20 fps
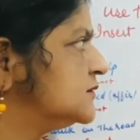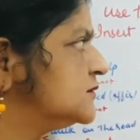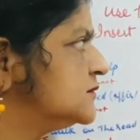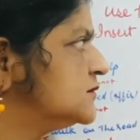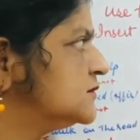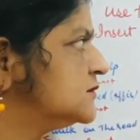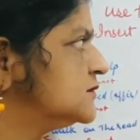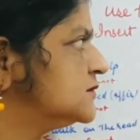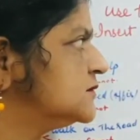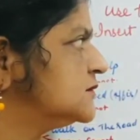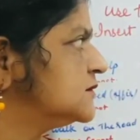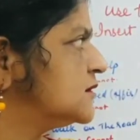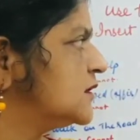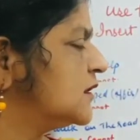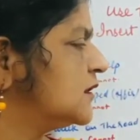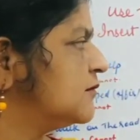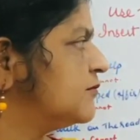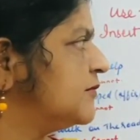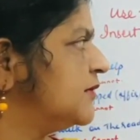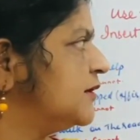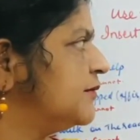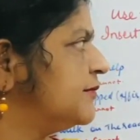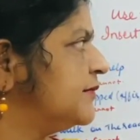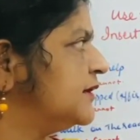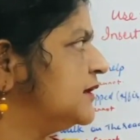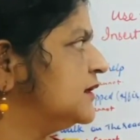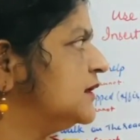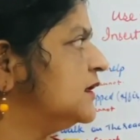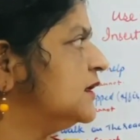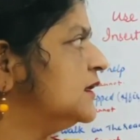Your answer will
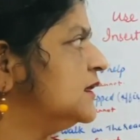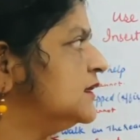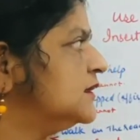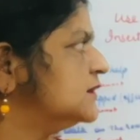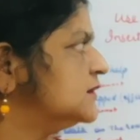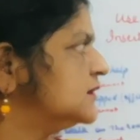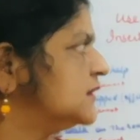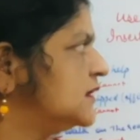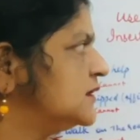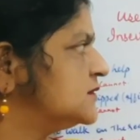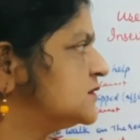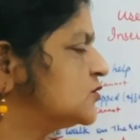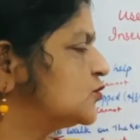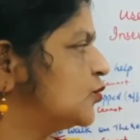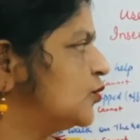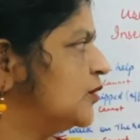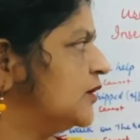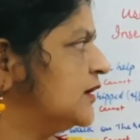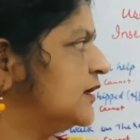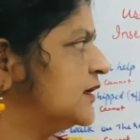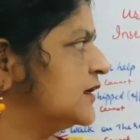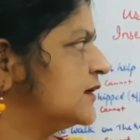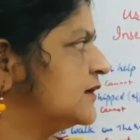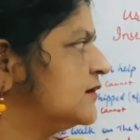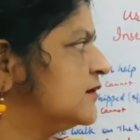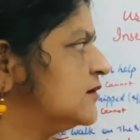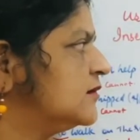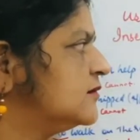be, this work